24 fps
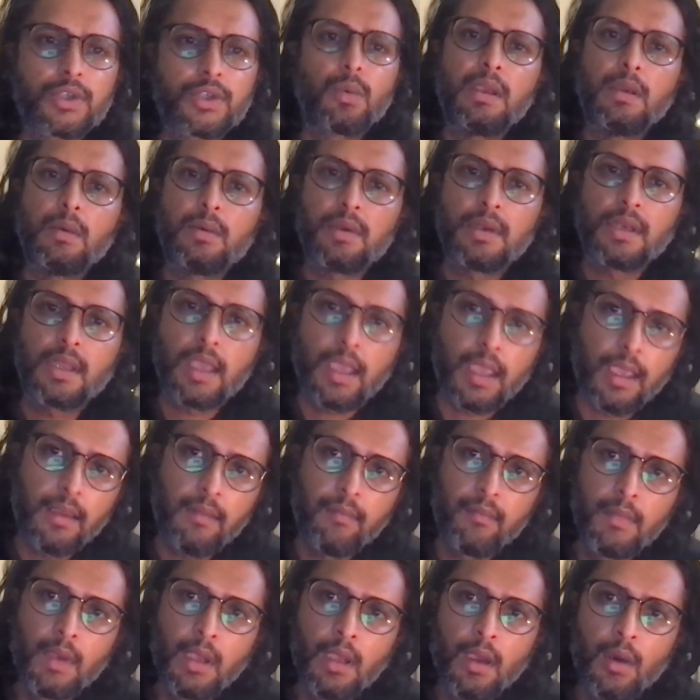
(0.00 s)
we even care?
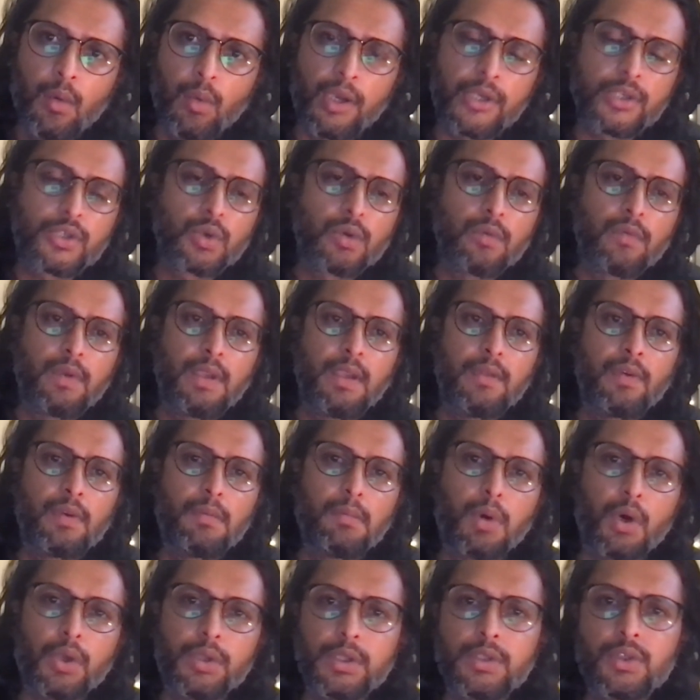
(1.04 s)
Why should we even
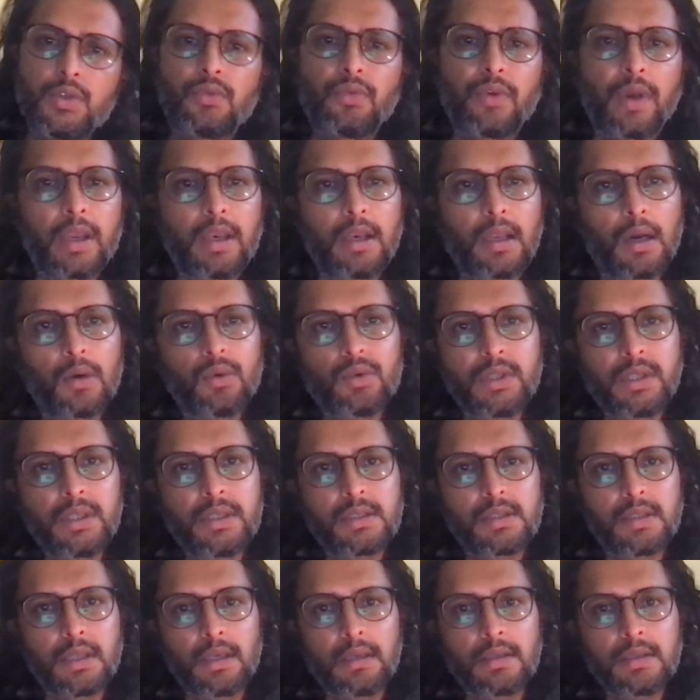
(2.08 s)
bother to find out these
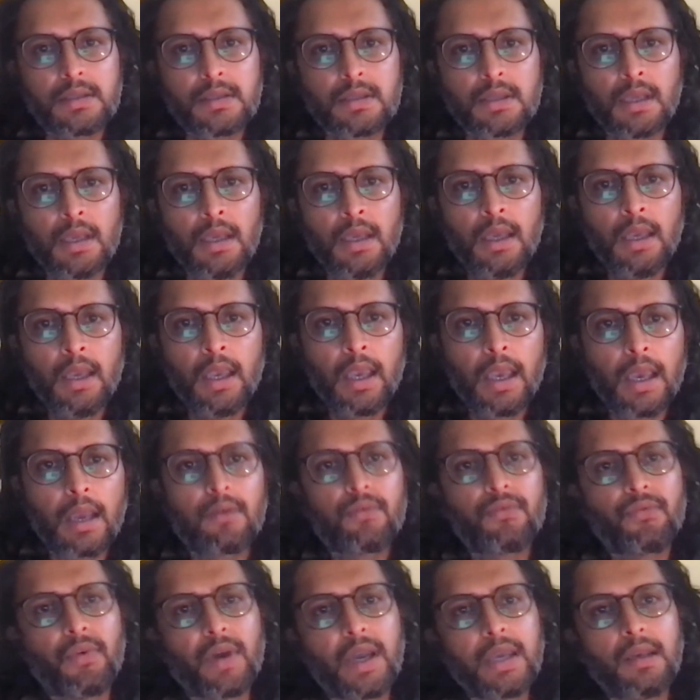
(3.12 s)
things? And
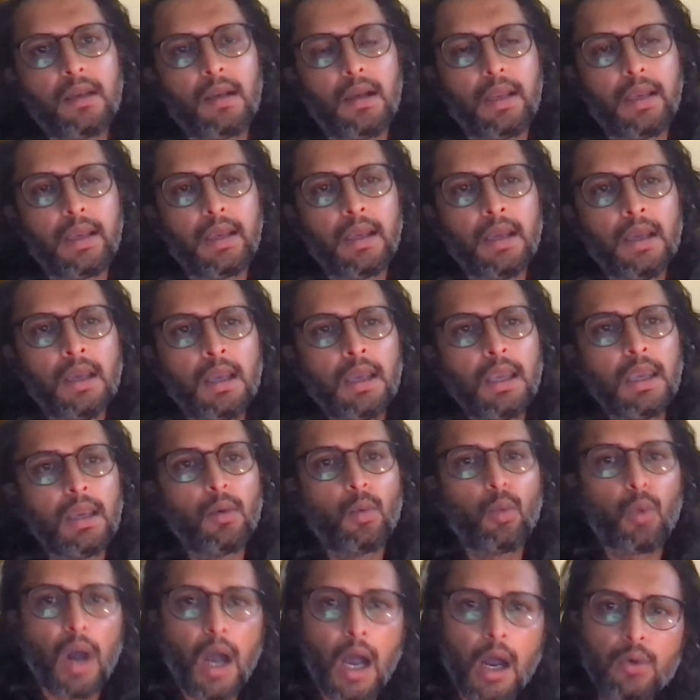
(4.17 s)
finally,
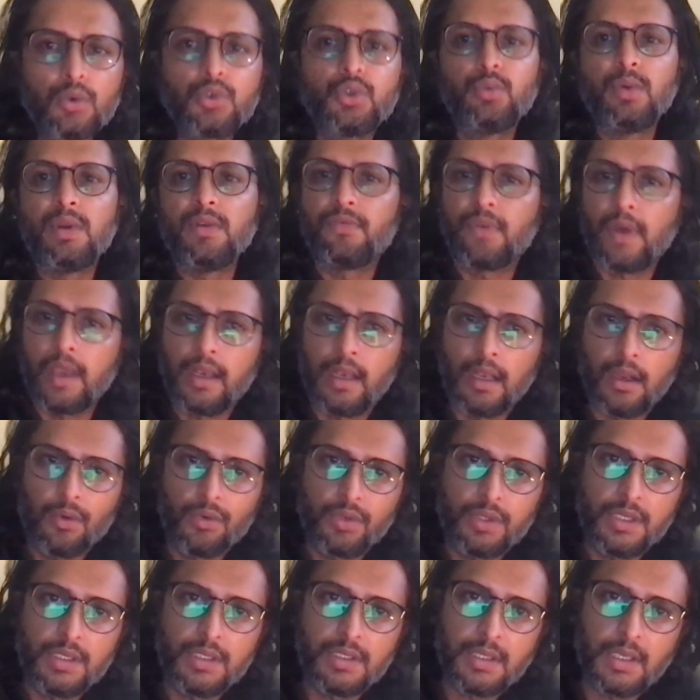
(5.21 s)
how do we find out
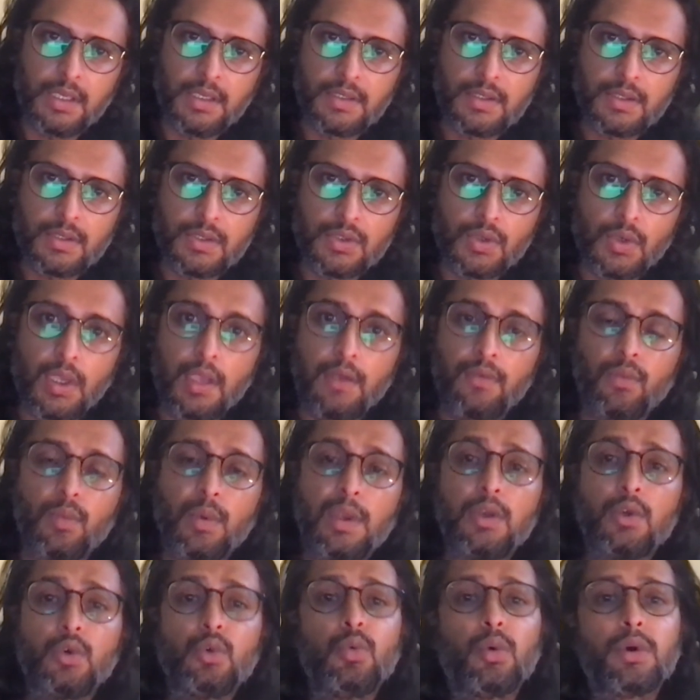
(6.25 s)
these things? So, if we
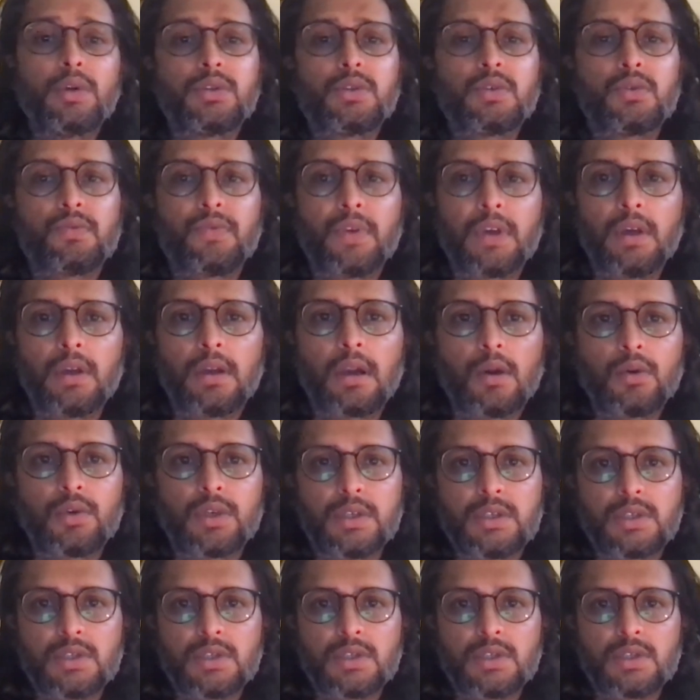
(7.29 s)
do want to figure out
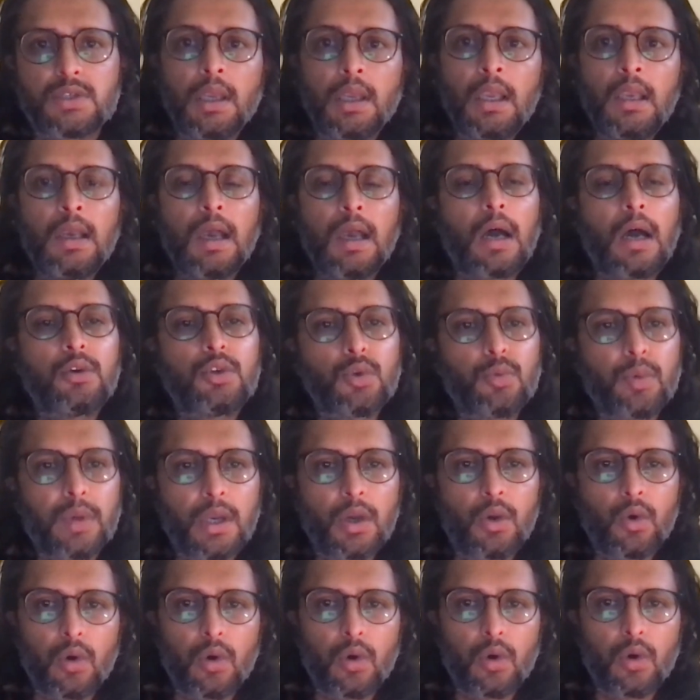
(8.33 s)
history, how do we
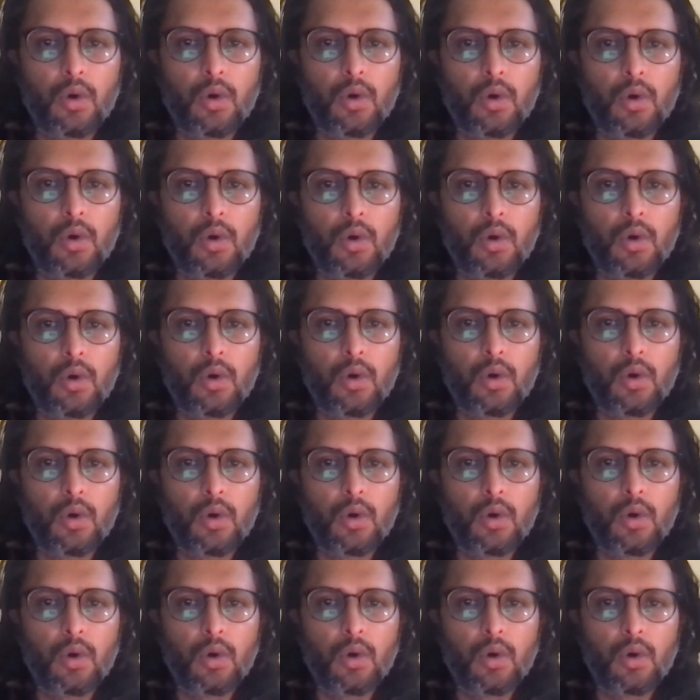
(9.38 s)
go about
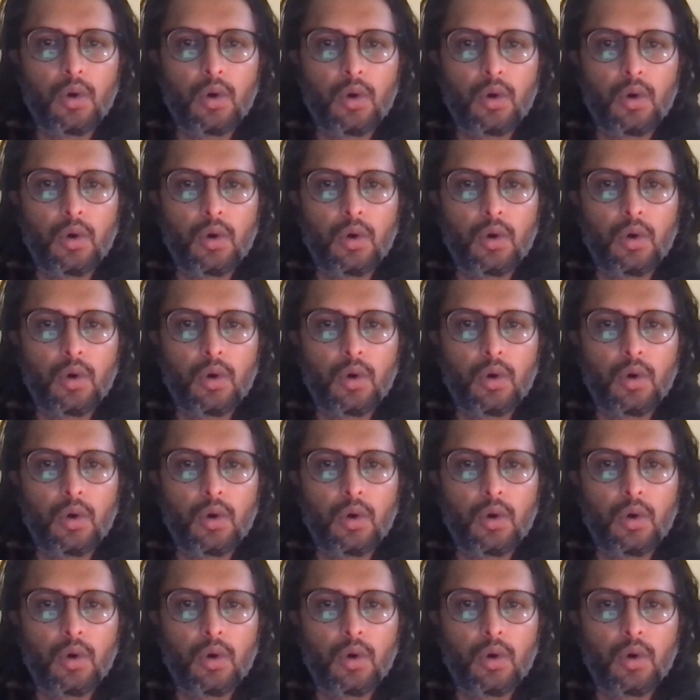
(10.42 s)
doing that?